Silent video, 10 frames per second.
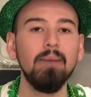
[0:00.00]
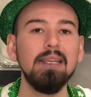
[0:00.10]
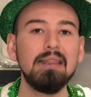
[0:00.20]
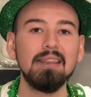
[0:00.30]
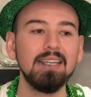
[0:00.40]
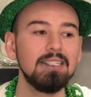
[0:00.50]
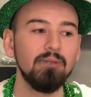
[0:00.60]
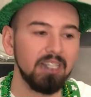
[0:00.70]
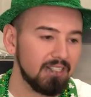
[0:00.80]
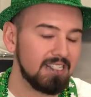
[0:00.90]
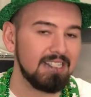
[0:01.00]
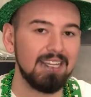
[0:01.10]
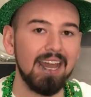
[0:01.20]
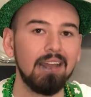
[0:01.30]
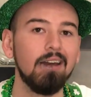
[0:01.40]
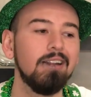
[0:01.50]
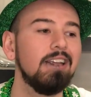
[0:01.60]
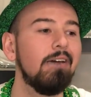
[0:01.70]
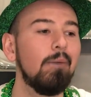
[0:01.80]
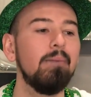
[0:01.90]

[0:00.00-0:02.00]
many things we could stack on him.